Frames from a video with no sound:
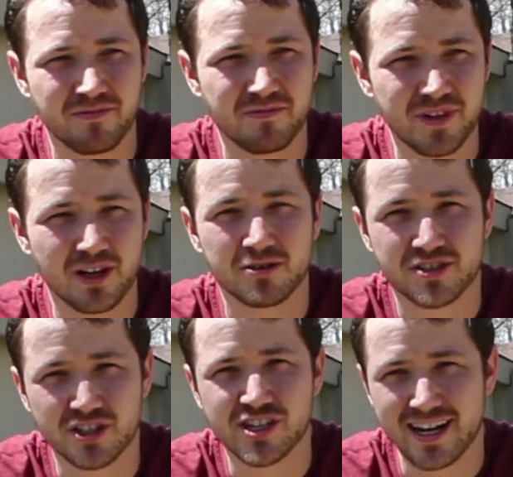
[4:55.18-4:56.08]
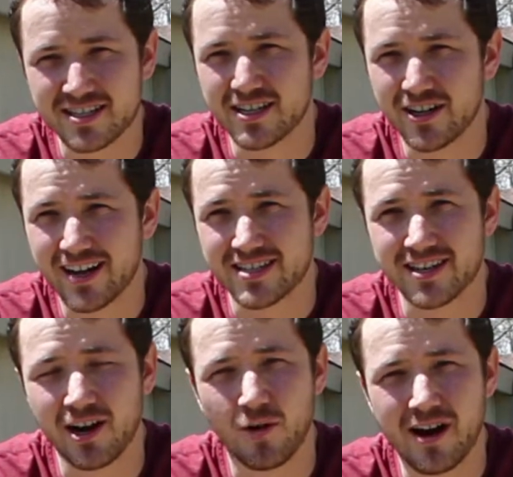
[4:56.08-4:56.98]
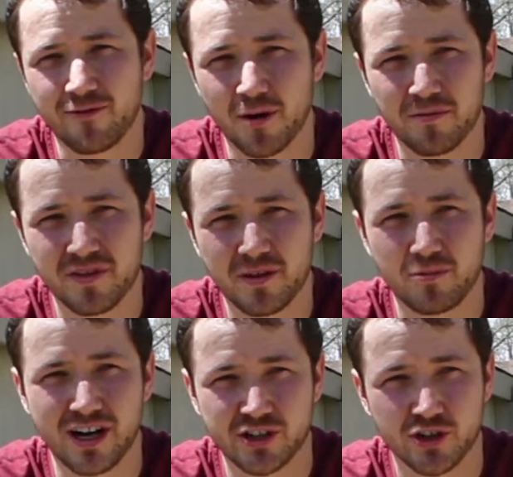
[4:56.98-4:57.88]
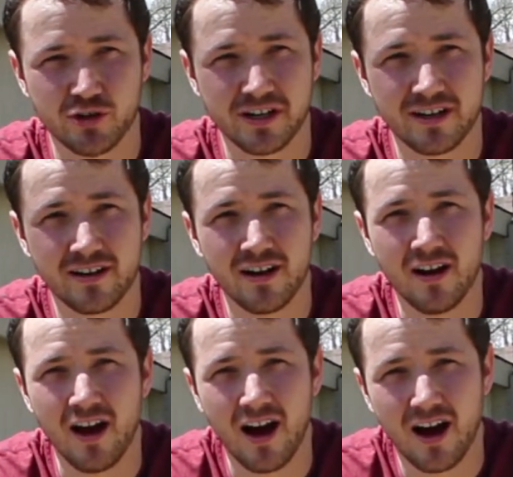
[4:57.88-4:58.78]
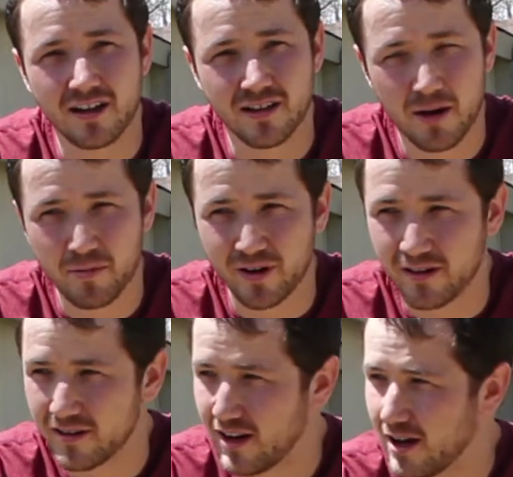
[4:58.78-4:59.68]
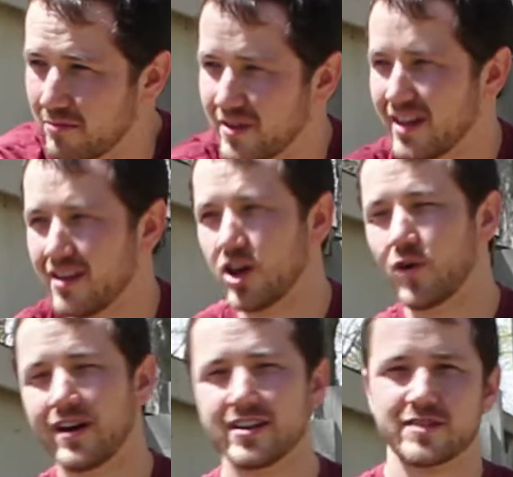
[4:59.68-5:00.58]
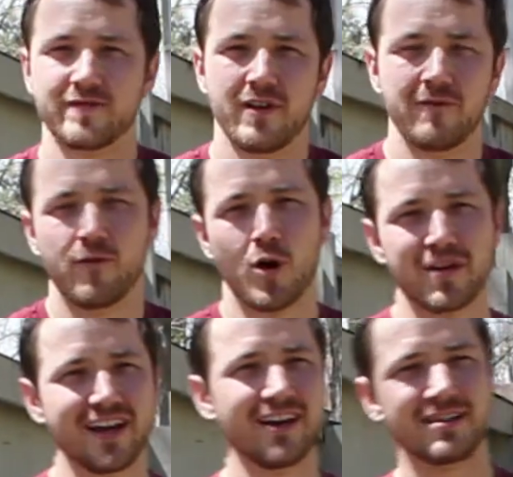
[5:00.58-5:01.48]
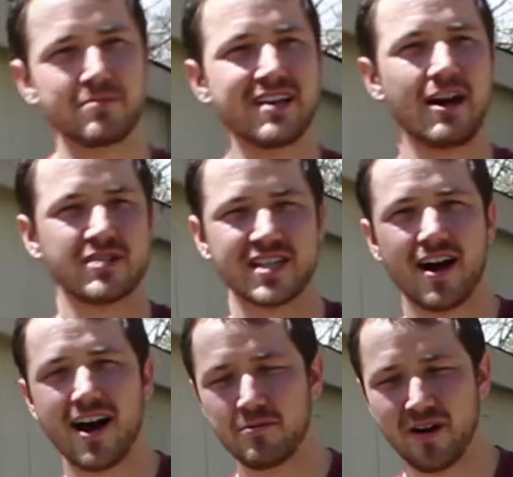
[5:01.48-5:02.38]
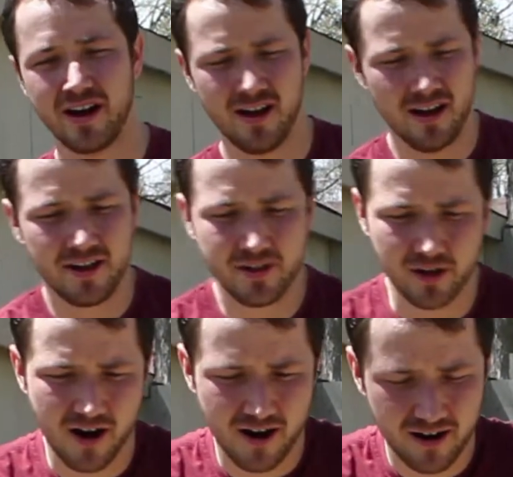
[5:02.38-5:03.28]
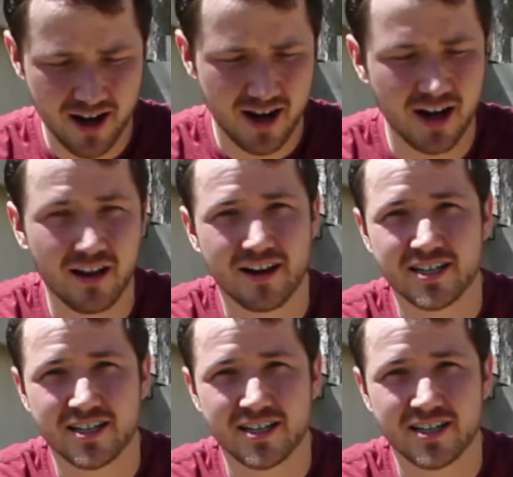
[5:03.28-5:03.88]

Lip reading: you know, suggest that you guys stay away from the pressure treated lumber. You know, it's formulated to be outside, but there are a lot of